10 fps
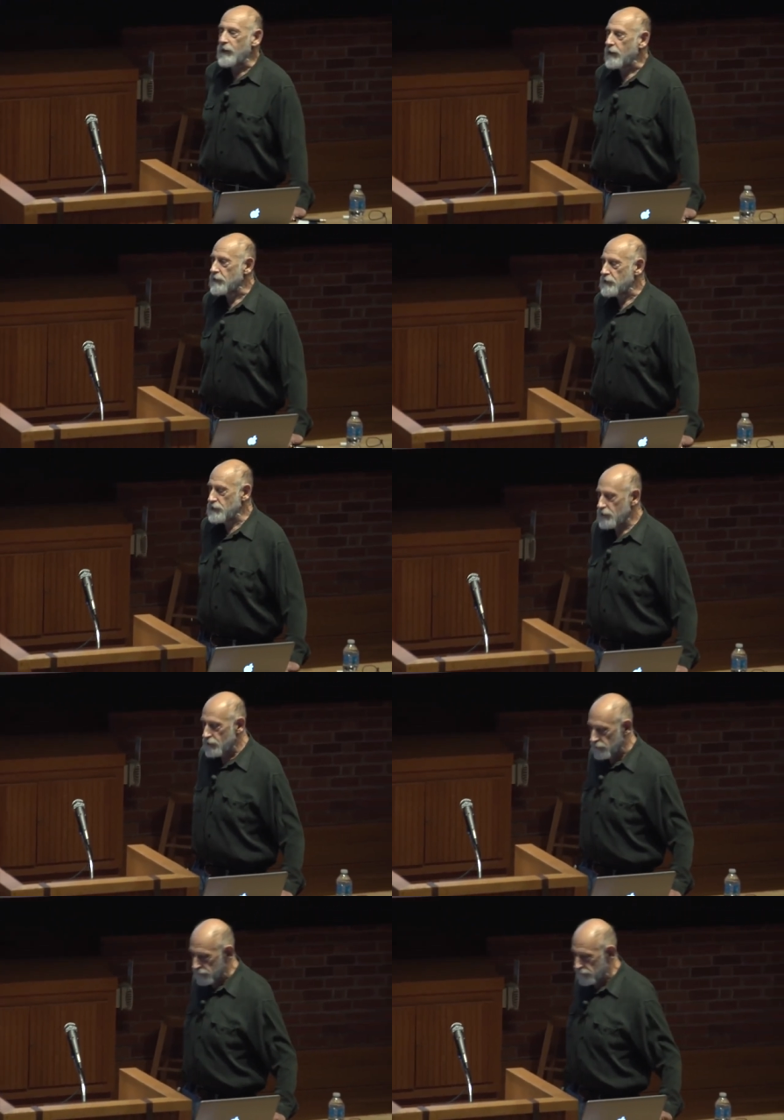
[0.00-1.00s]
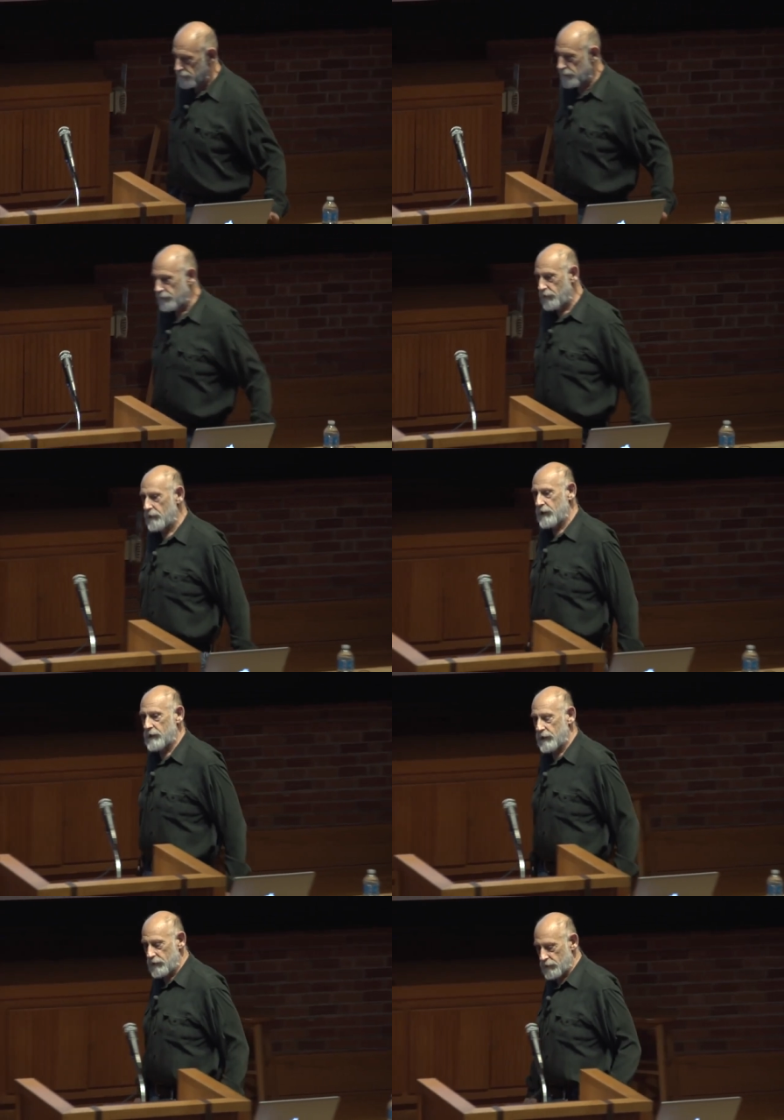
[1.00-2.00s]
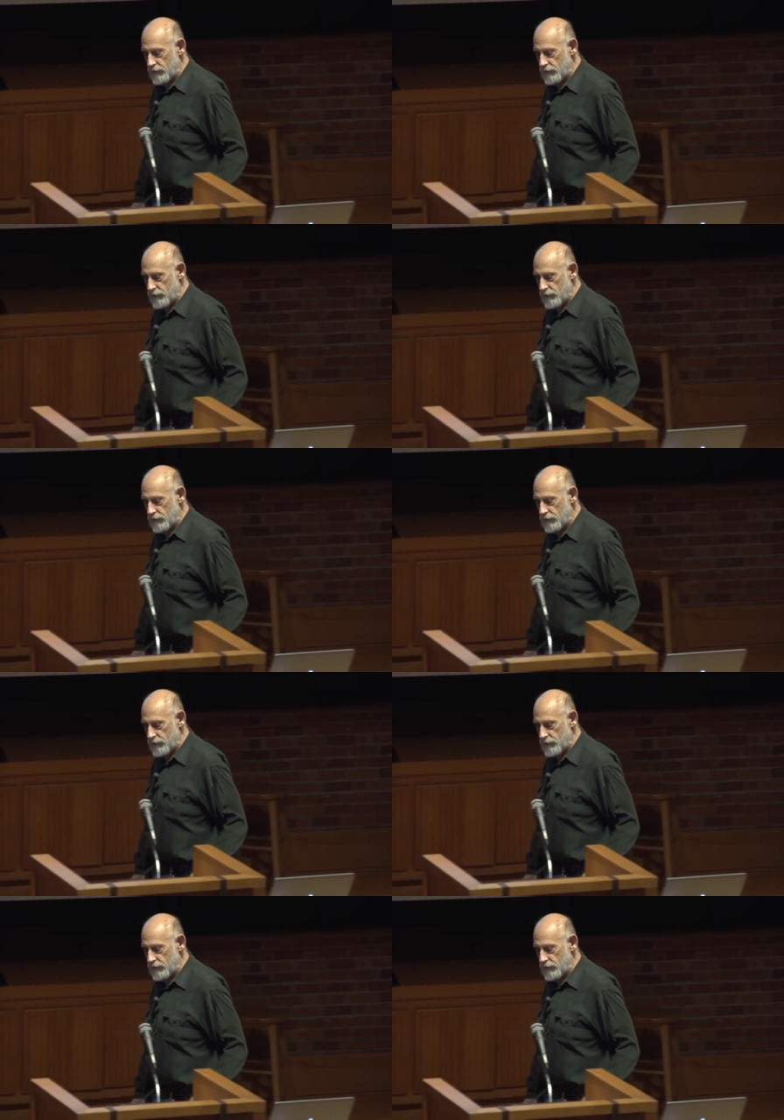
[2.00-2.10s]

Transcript: your concerns, before I allay your